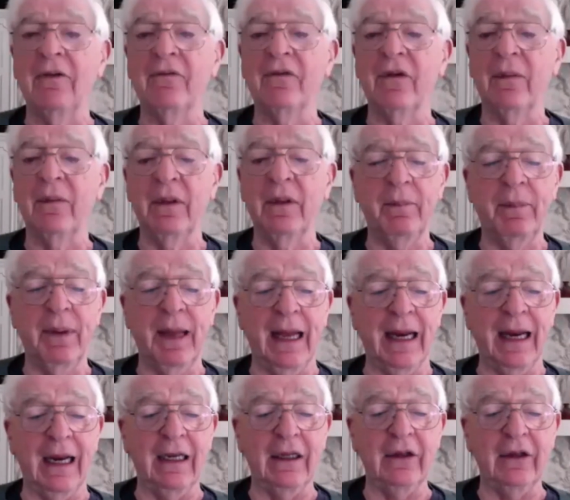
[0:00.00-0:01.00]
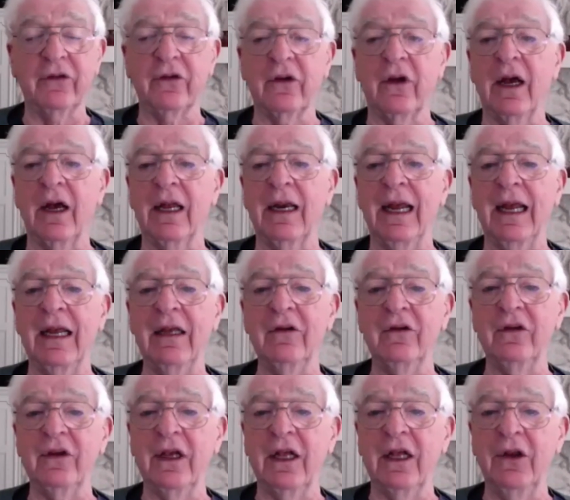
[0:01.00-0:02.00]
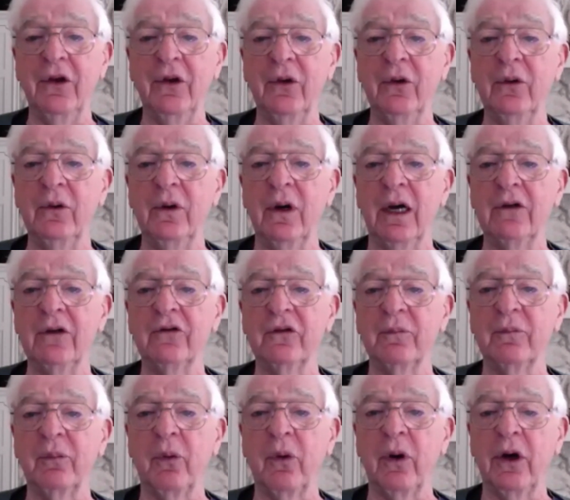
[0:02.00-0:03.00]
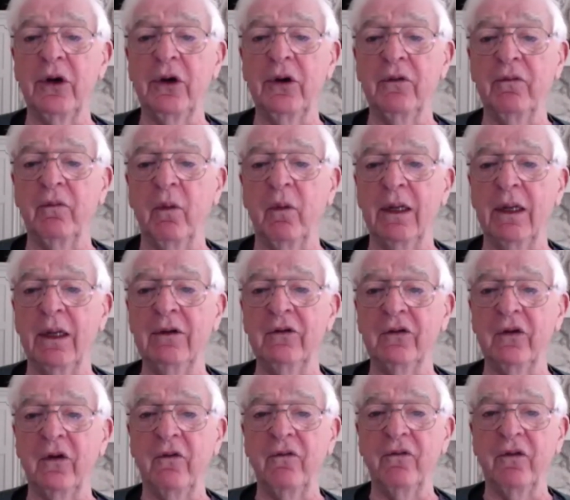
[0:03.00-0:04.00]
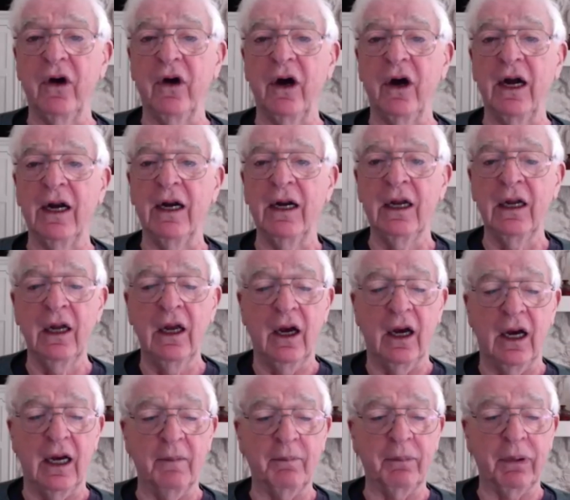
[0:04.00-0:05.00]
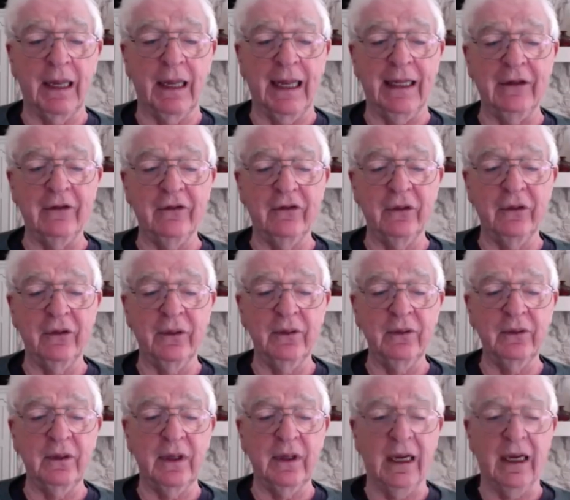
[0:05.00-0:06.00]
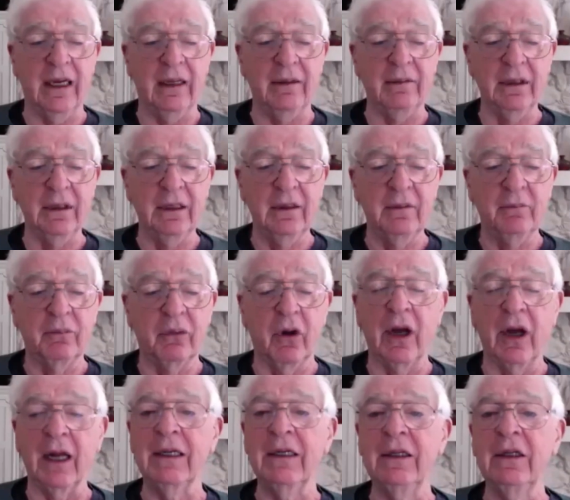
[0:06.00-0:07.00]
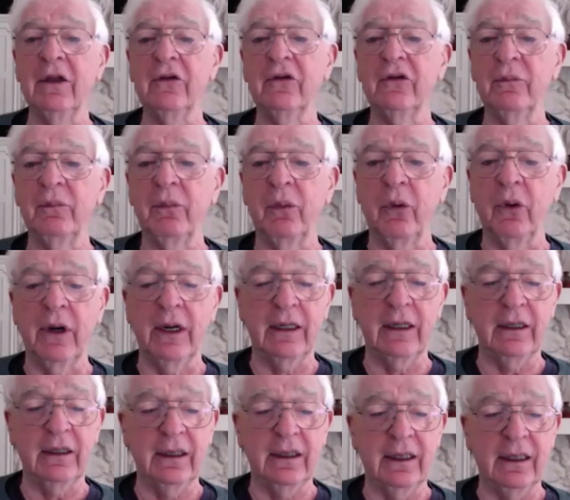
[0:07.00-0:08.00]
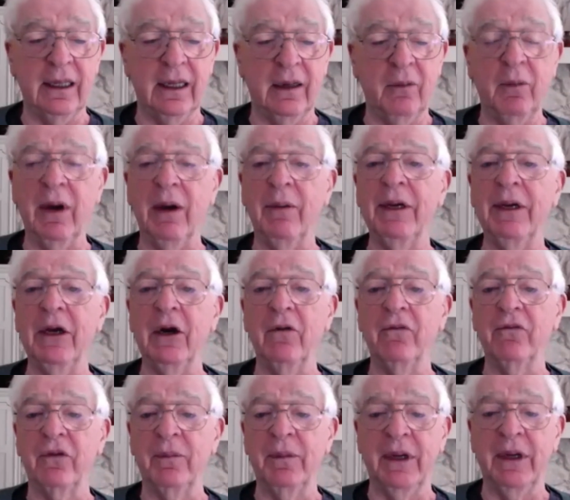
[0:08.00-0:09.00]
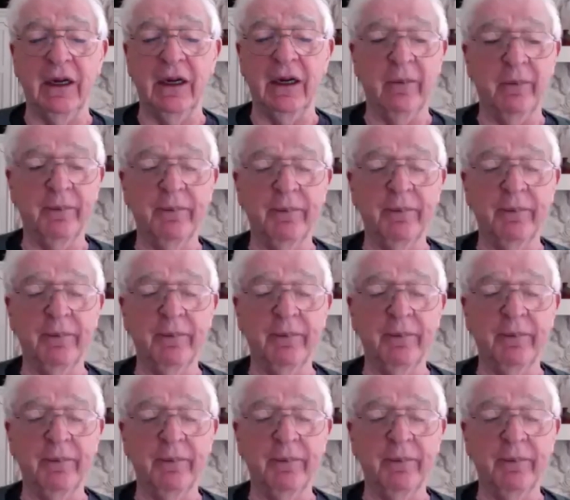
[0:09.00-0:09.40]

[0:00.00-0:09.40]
from the panelists on ACLU, on support you've won so far, on plans to broaden the support, where we go from here?